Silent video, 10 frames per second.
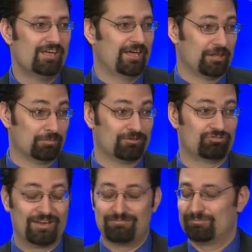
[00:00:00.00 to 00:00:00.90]
And then we
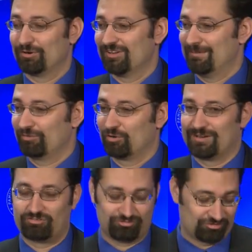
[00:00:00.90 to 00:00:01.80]
should have more time for
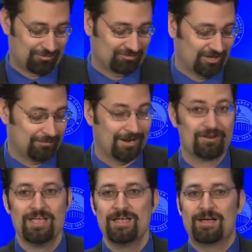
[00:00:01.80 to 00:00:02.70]
questions, which I'm excited
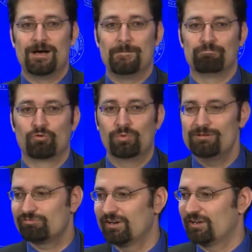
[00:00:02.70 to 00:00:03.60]
about. We
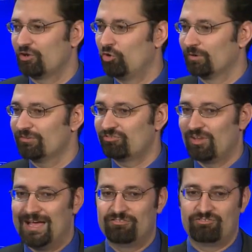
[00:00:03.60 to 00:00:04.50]
created a course
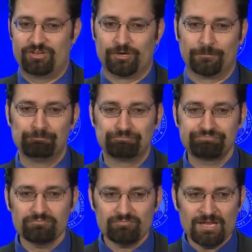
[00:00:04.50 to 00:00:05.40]
last year
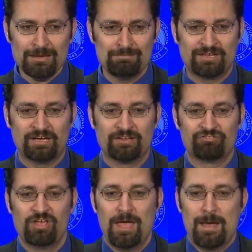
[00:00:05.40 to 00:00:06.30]
because
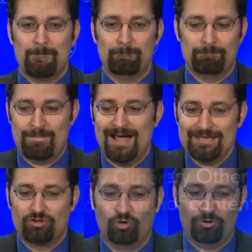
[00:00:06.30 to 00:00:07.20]
my
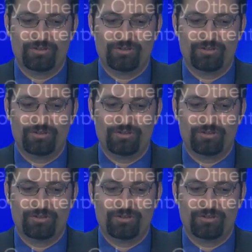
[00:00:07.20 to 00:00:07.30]
goal